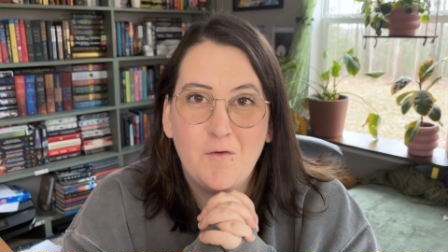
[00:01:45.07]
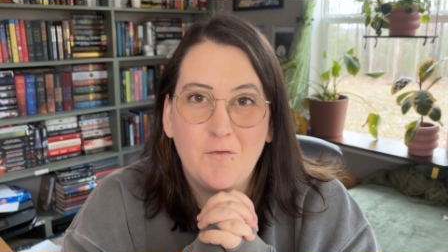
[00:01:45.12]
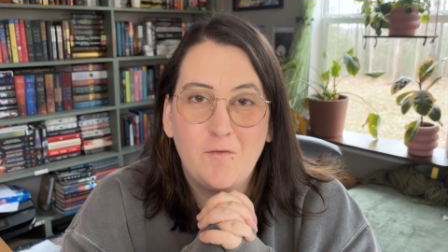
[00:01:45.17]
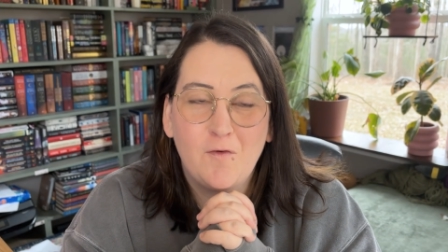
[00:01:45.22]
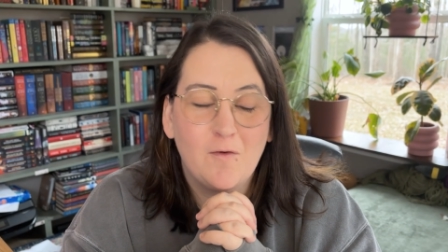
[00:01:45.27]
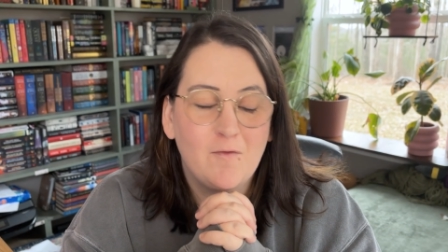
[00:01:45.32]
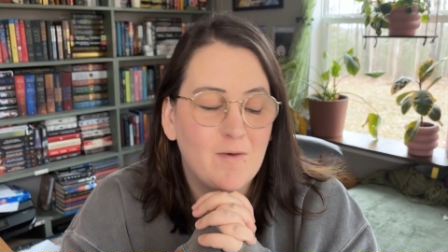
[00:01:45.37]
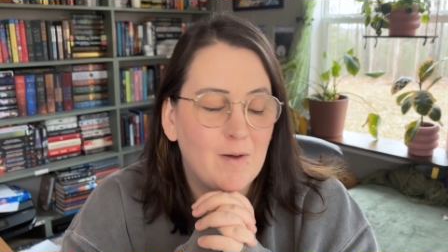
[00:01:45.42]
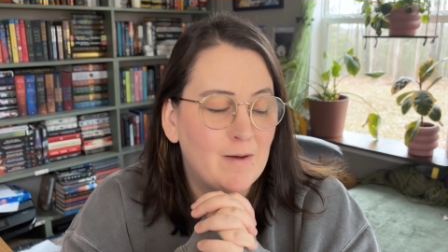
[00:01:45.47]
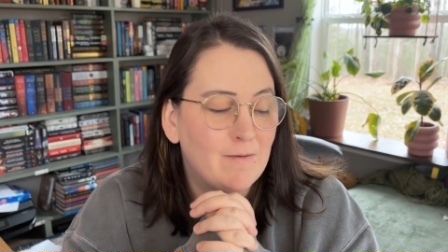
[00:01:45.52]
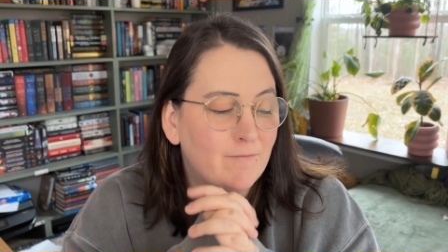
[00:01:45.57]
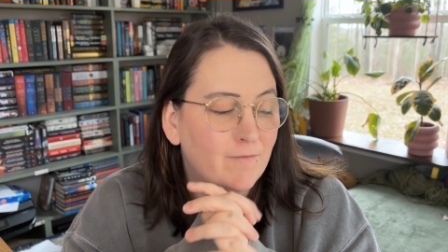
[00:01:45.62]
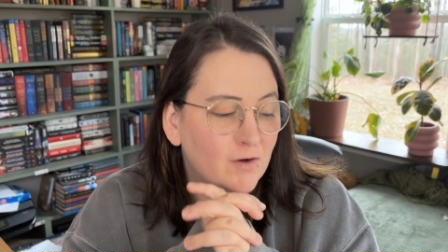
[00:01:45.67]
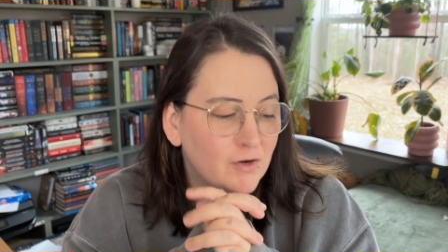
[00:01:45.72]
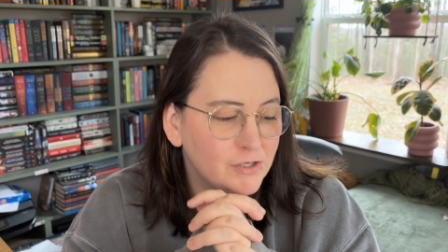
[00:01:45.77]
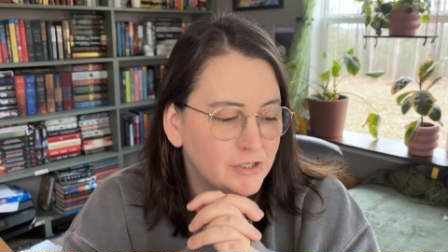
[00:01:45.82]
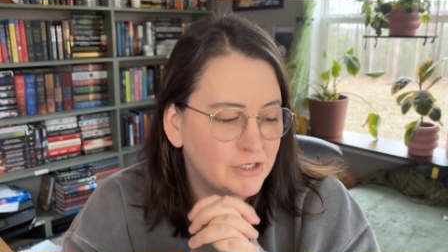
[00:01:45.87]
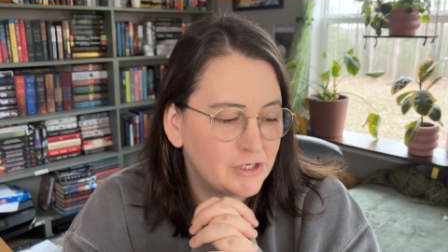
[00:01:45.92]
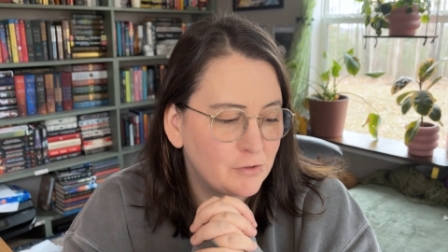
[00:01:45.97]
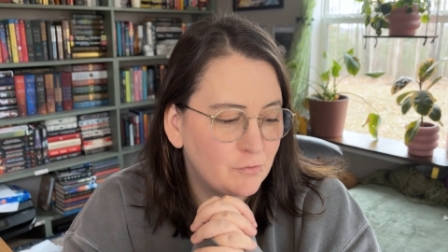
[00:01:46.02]
for my
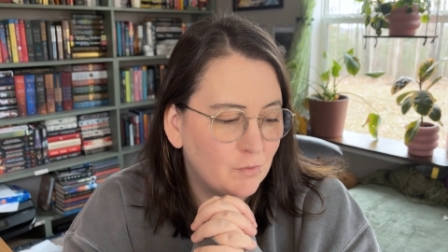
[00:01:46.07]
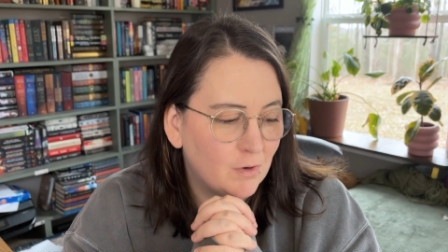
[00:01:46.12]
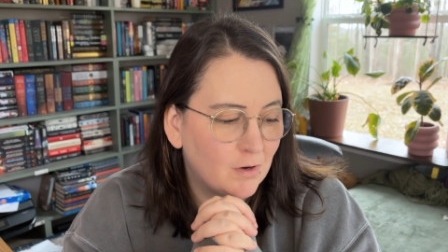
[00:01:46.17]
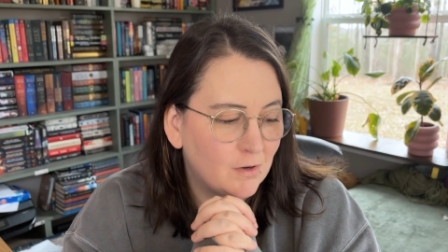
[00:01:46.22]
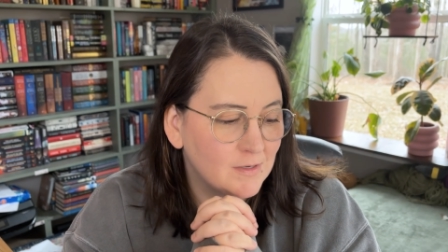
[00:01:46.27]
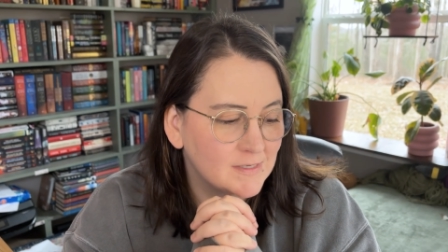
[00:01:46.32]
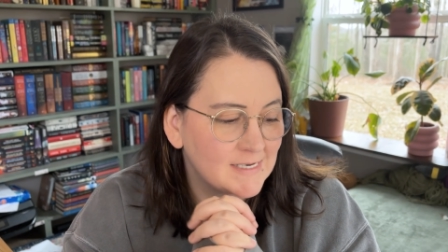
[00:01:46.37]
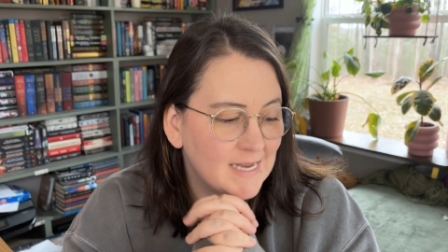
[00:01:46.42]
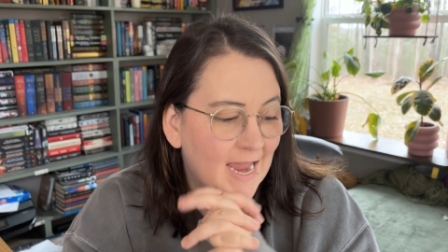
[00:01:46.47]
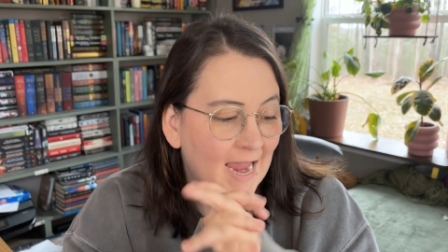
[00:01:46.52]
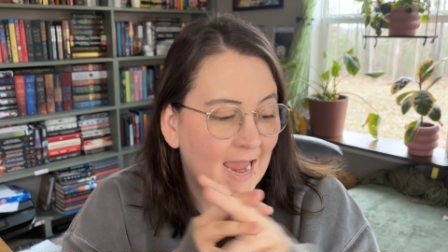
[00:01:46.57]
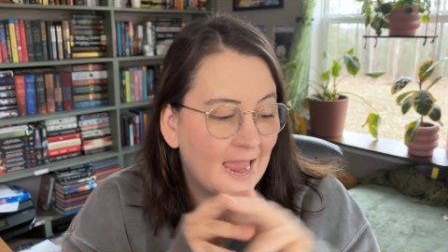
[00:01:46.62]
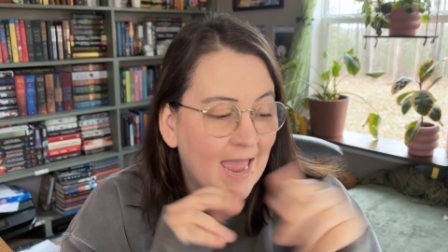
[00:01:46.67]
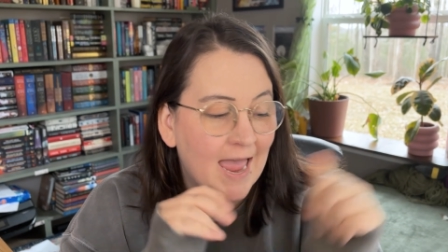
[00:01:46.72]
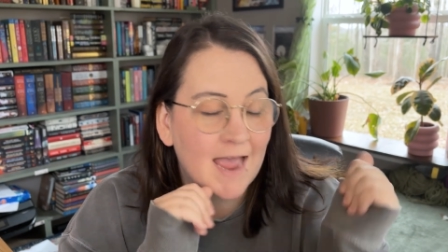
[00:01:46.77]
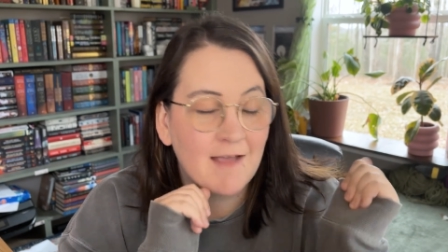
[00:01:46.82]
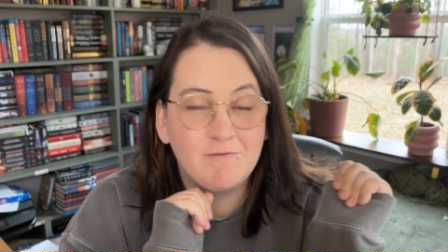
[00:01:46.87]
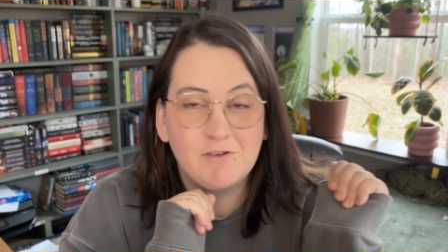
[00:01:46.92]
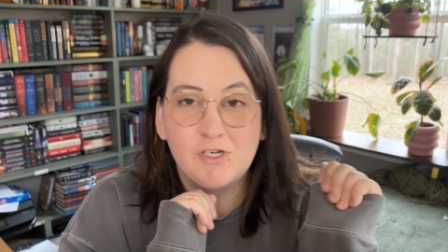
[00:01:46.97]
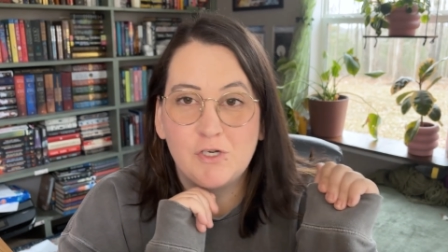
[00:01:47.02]
first 2 rolls, I
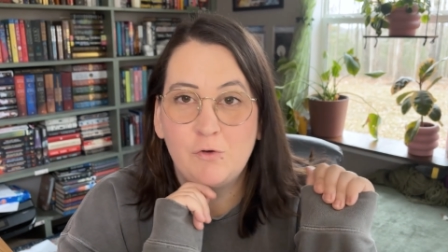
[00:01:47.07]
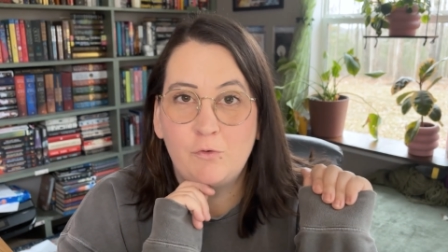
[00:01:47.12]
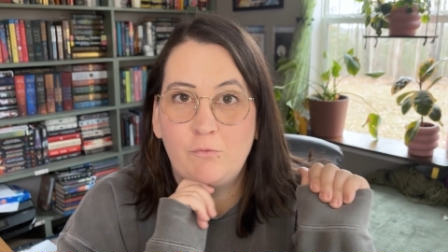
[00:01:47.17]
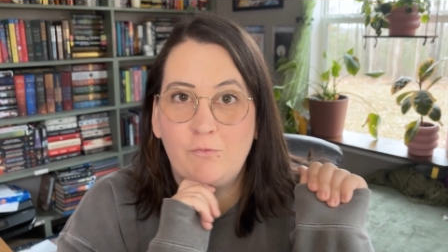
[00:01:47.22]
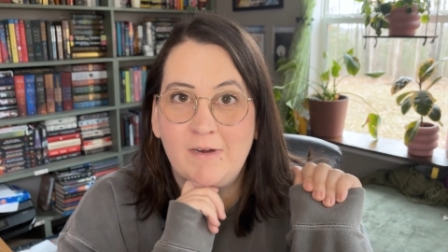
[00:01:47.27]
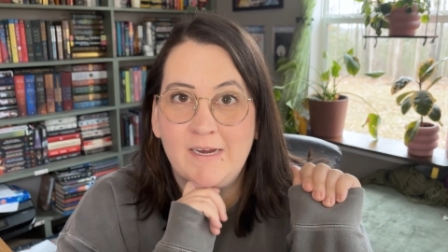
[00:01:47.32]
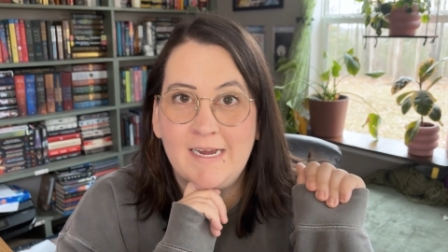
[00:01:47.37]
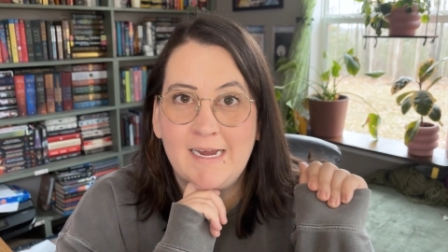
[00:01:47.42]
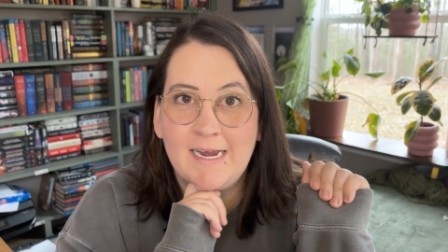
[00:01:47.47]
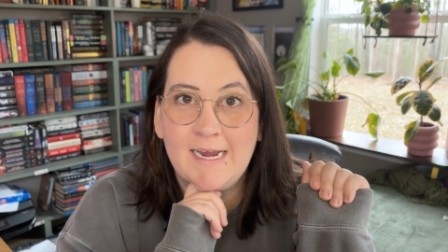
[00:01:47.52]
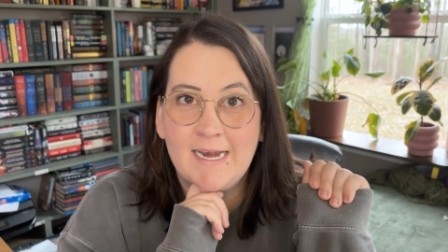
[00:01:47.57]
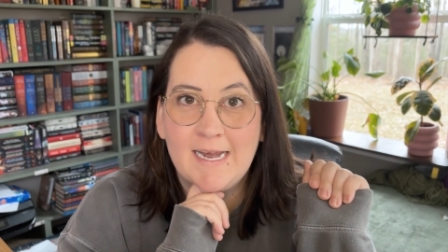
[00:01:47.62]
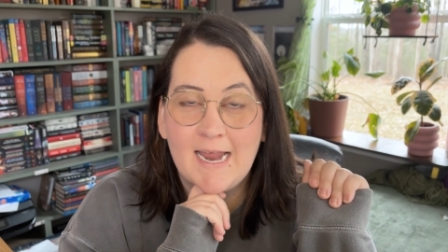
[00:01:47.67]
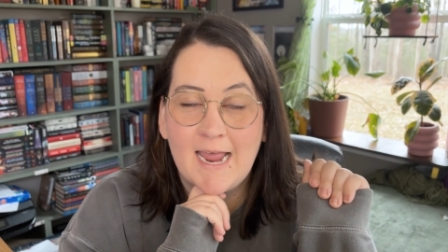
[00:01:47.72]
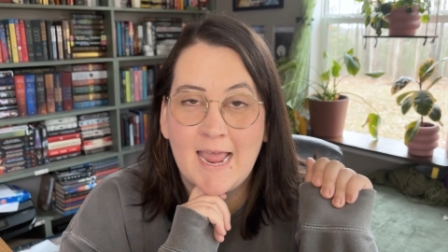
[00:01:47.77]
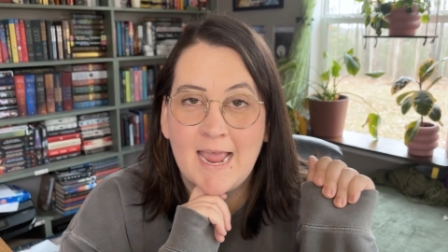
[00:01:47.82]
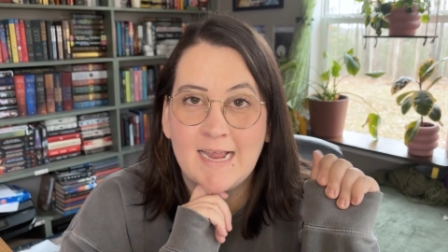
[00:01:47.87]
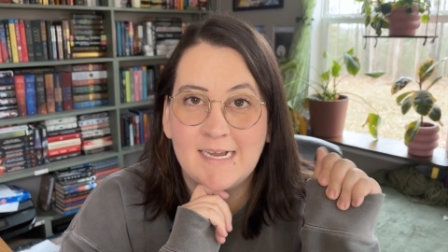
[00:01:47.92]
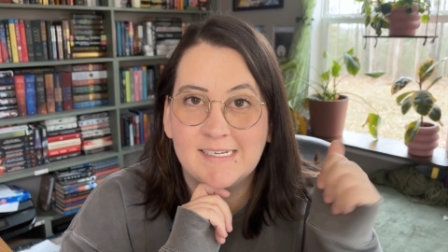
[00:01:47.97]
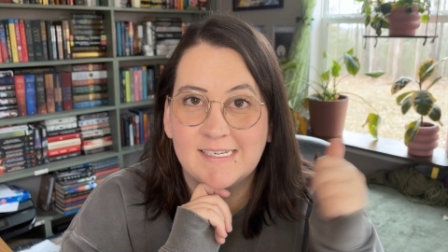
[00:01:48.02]
have to read
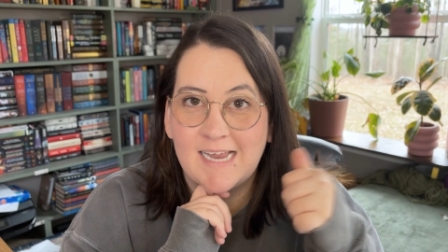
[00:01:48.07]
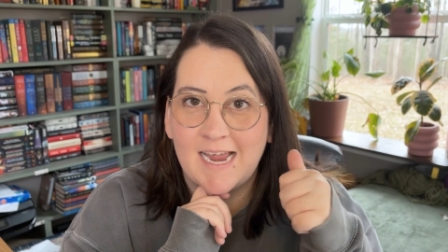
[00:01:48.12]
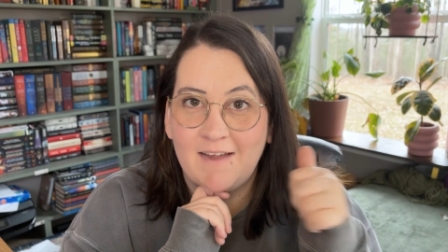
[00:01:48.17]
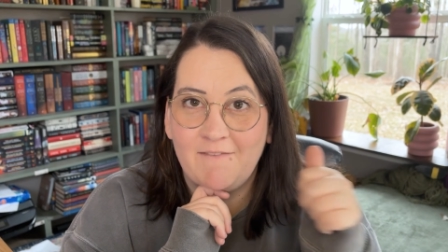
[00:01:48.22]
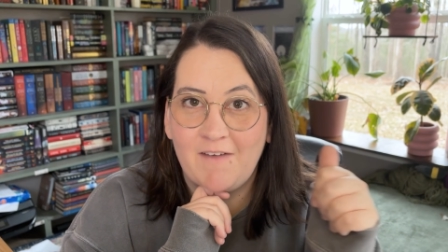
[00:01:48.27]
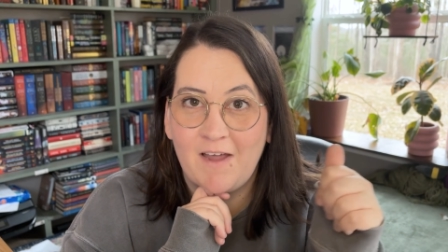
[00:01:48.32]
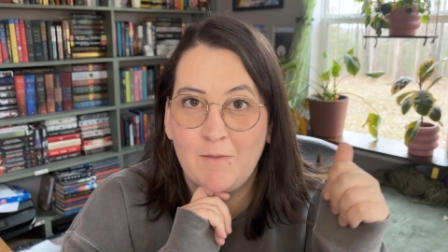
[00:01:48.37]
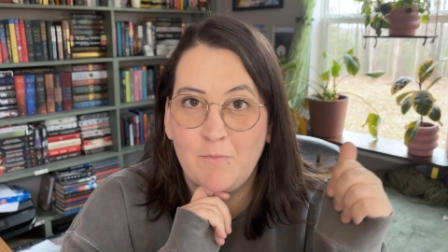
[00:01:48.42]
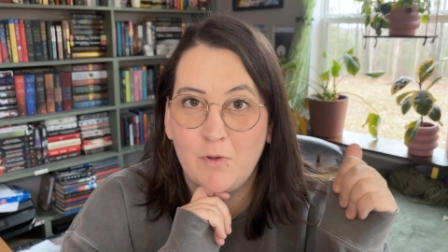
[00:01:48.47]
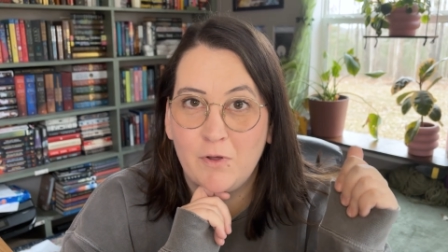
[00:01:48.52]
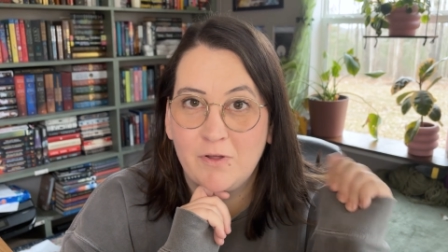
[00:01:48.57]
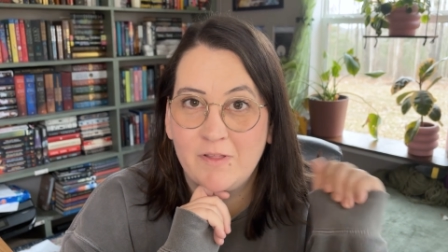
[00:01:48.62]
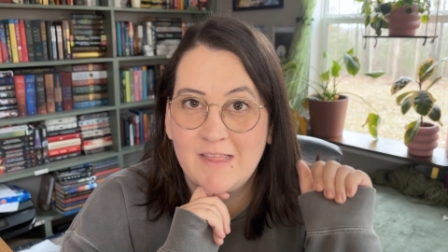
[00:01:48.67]
a sci-fi book